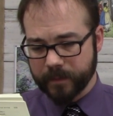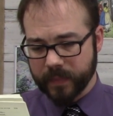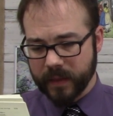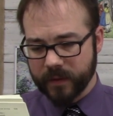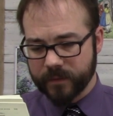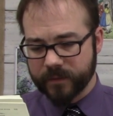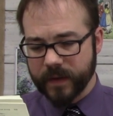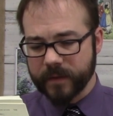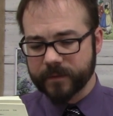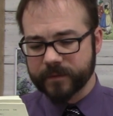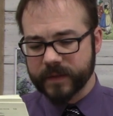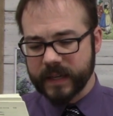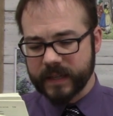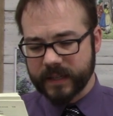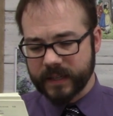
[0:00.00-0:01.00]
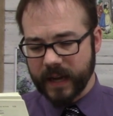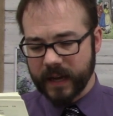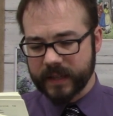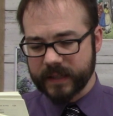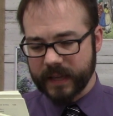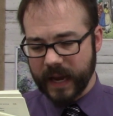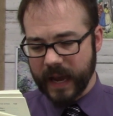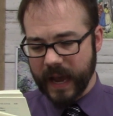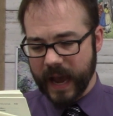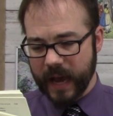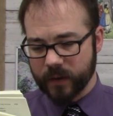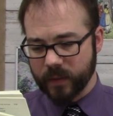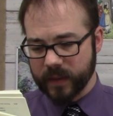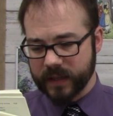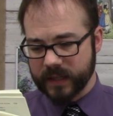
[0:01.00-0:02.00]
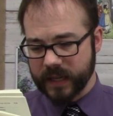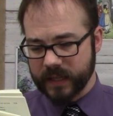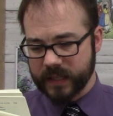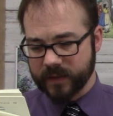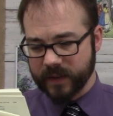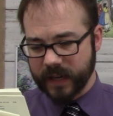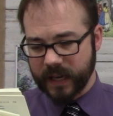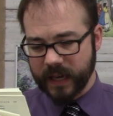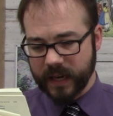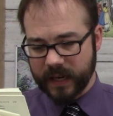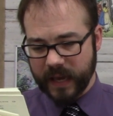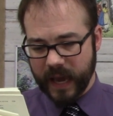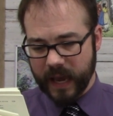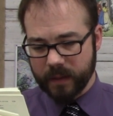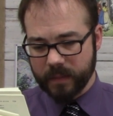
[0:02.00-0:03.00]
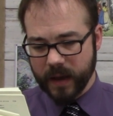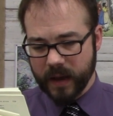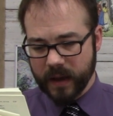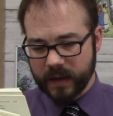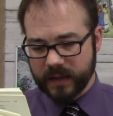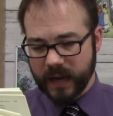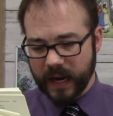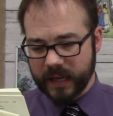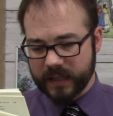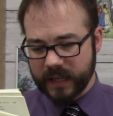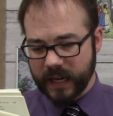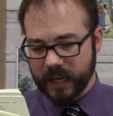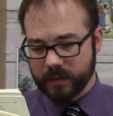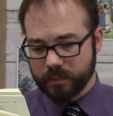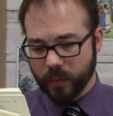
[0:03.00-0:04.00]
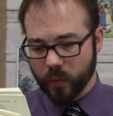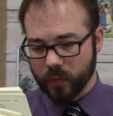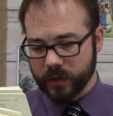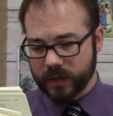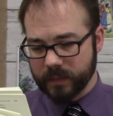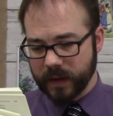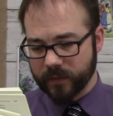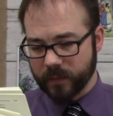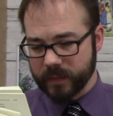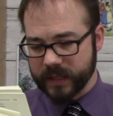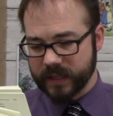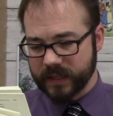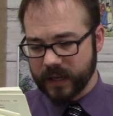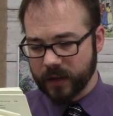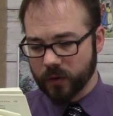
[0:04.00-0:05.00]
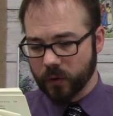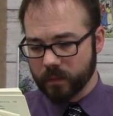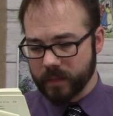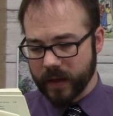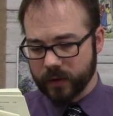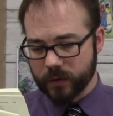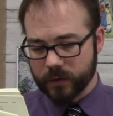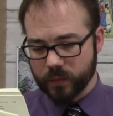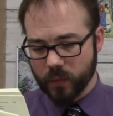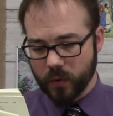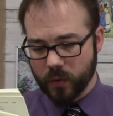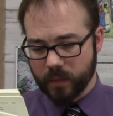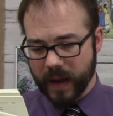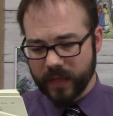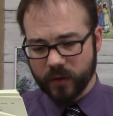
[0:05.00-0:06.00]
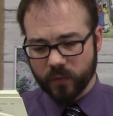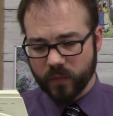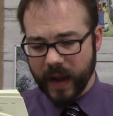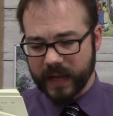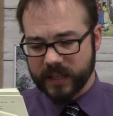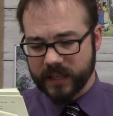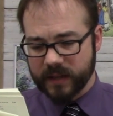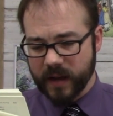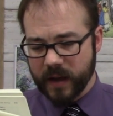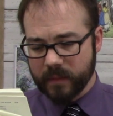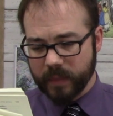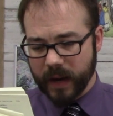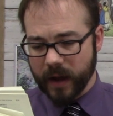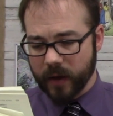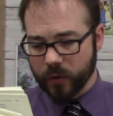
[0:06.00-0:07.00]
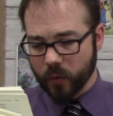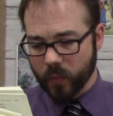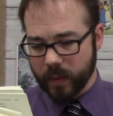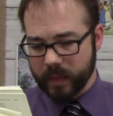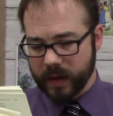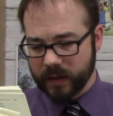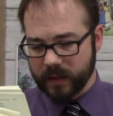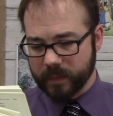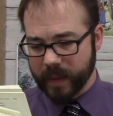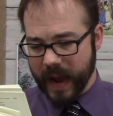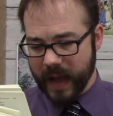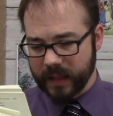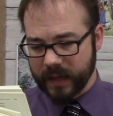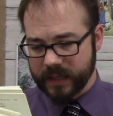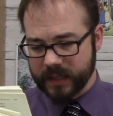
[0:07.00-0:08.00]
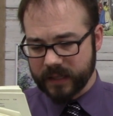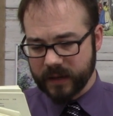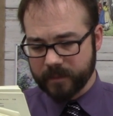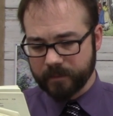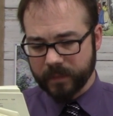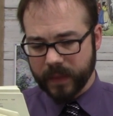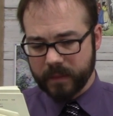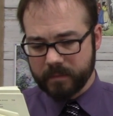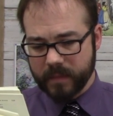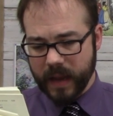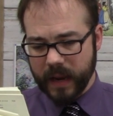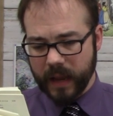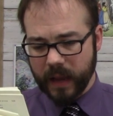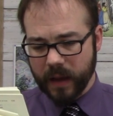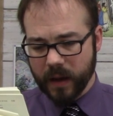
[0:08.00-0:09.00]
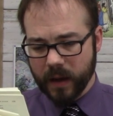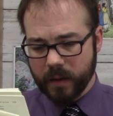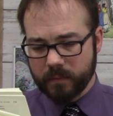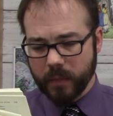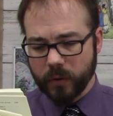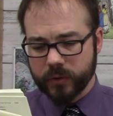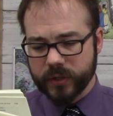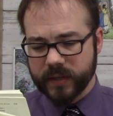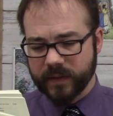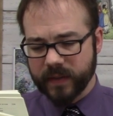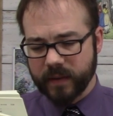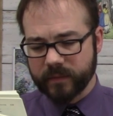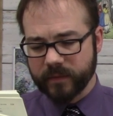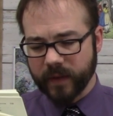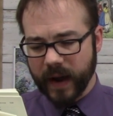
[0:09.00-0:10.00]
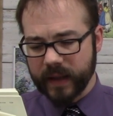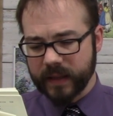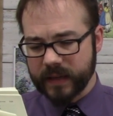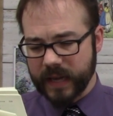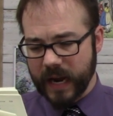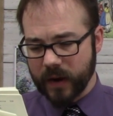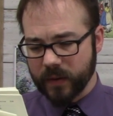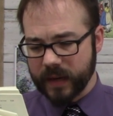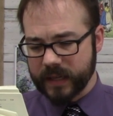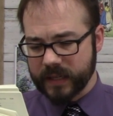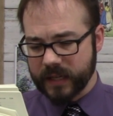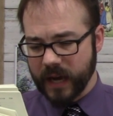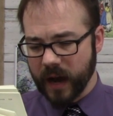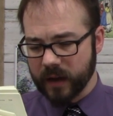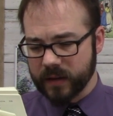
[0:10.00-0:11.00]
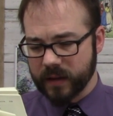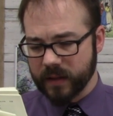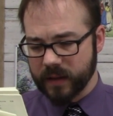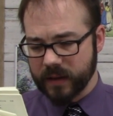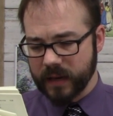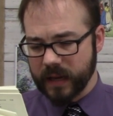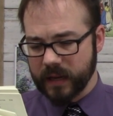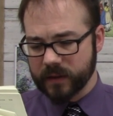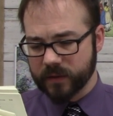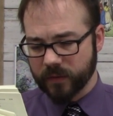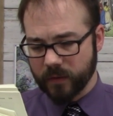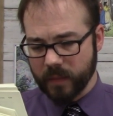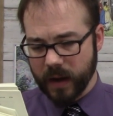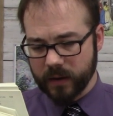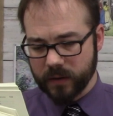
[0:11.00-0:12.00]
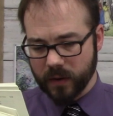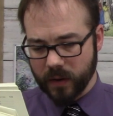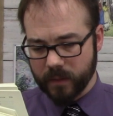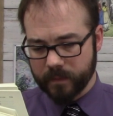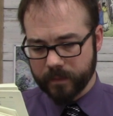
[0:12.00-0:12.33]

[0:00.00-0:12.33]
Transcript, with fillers: Fifty sons I had when the sons of Achaea came, nineteen born to me from a single mother's womb, and the rest by other women in the palace. Many, most of them violent Ares, cut the knees from under.